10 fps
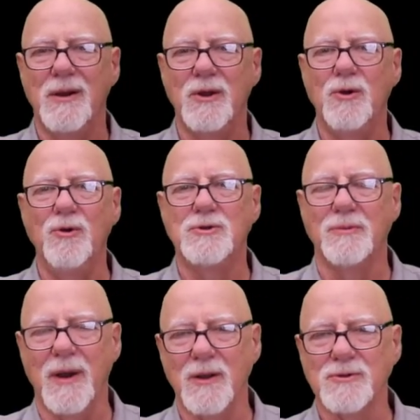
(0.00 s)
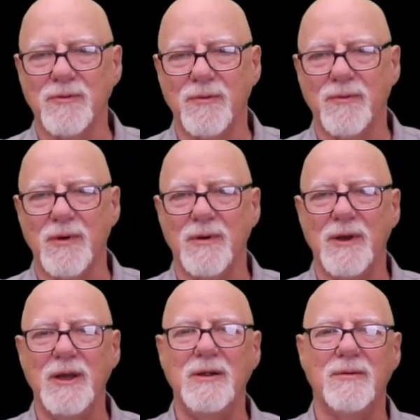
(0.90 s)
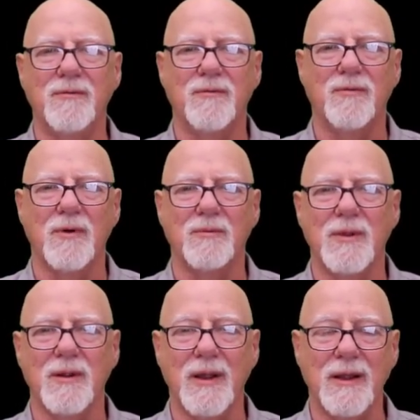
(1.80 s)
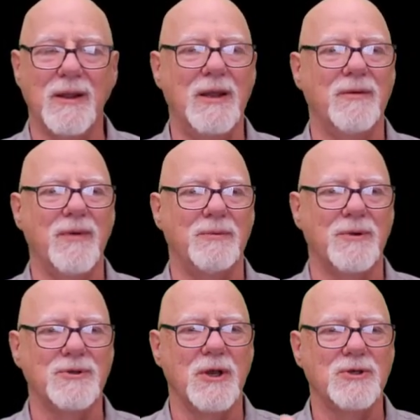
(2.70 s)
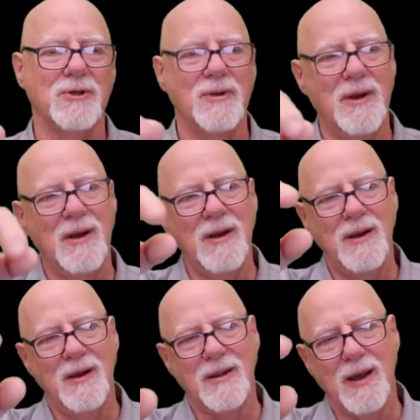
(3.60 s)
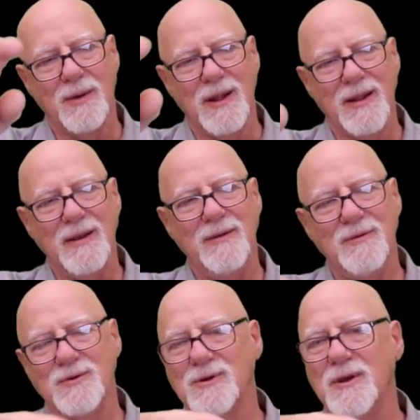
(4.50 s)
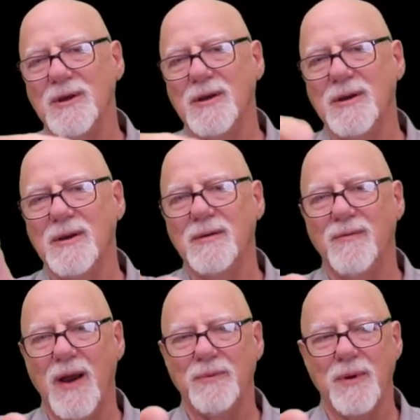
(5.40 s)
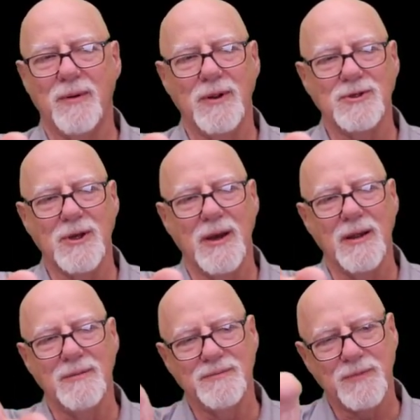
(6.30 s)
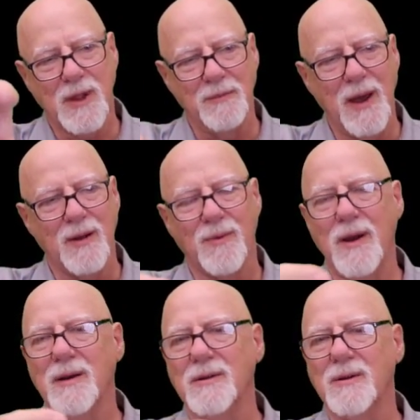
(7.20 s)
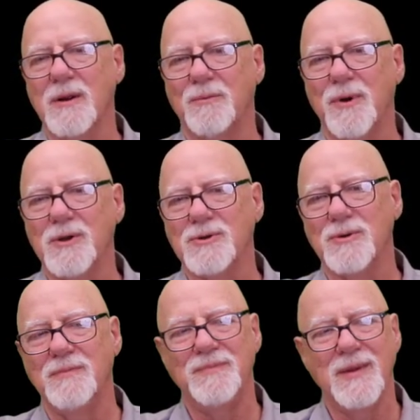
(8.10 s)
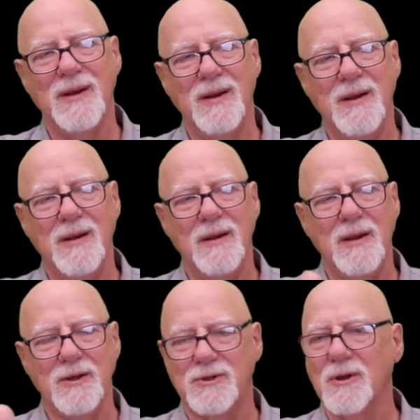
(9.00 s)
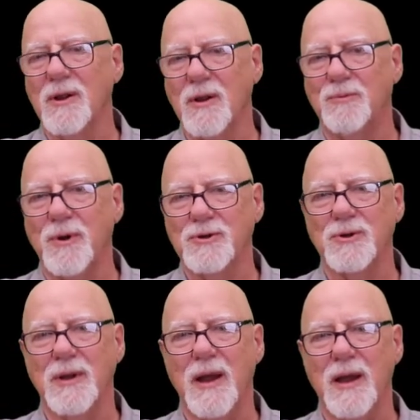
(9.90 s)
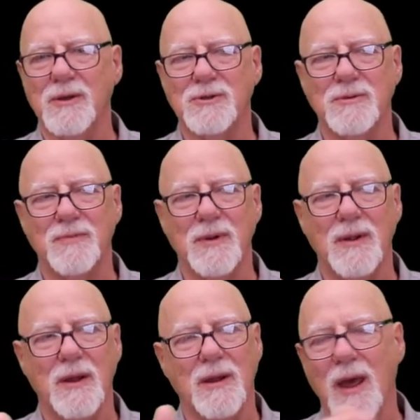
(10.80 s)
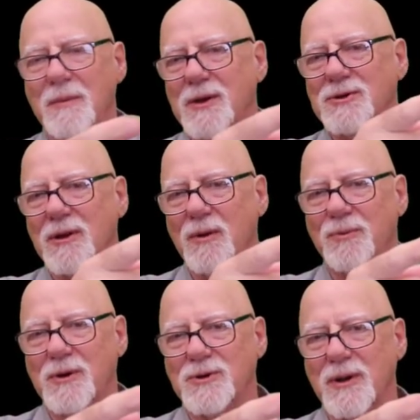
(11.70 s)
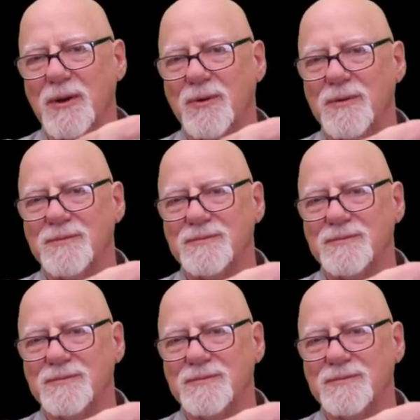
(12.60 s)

huge amounts of heat from the latent heat of vaporization. Now when it leaves the evaporator inside, come back around into the compressor, it's still a low pressure gas. It came in as a low pressure liquid,